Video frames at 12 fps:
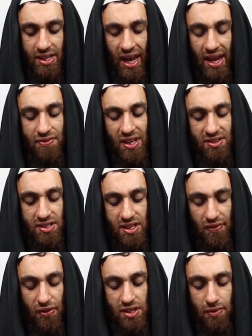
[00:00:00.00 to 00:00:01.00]
that if this
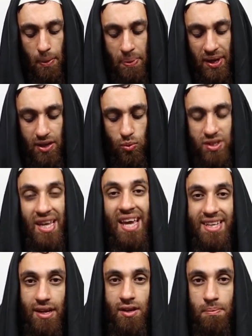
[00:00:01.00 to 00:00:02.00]
difference of opinion was
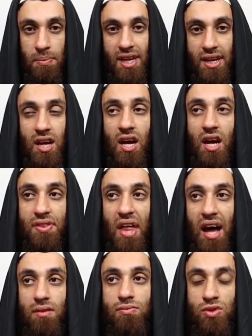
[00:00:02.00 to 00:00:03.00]
hidden, meaning
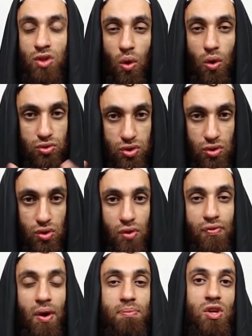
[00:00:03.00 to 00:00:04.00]
that those
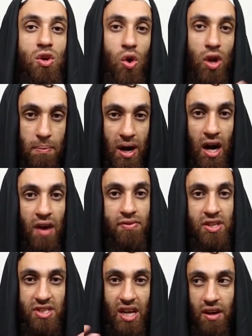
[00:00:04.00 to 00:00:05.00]
from the ulama
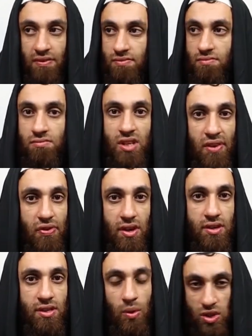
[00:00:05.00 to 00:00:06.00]
of the Salaf
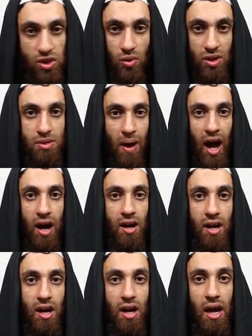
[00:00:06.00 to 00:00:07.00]
differed, there was no ijma'ah,
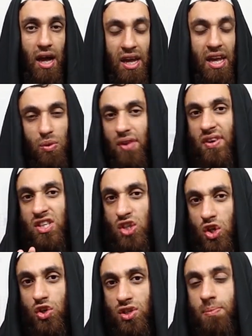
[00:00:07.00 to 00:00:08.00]
he would have
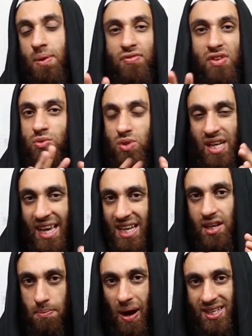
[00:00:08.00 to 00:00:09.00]
excused him if this was a
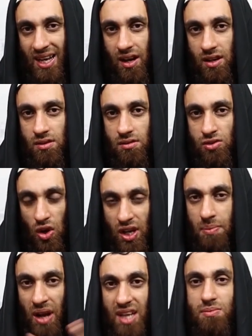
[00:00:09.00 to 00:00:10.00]
hidden matter. So
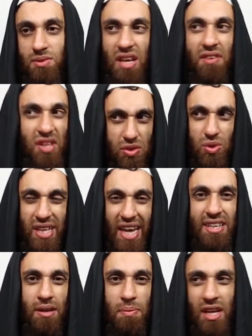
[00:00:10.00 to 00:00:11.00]
Ibn Hazm said, if this was
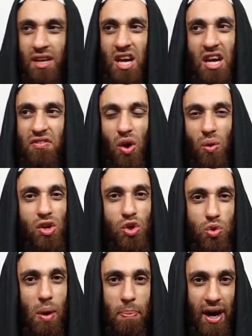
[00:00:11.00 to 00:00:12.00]
hidden, meaning if no one
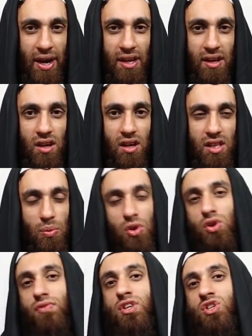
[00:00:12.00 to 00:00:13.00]
knew about it, then we
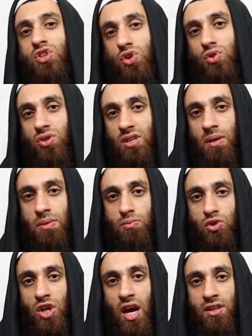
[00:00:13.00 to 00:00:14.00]
could have excused Ibn
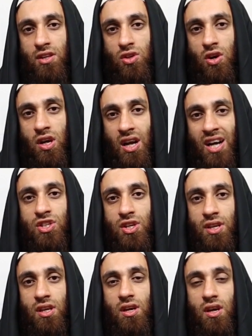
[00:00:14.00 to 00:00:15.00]
Mujahid al-Ta'i
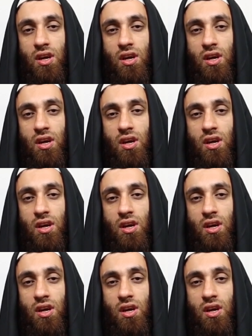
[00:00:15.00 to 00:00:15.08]
al-Ashari.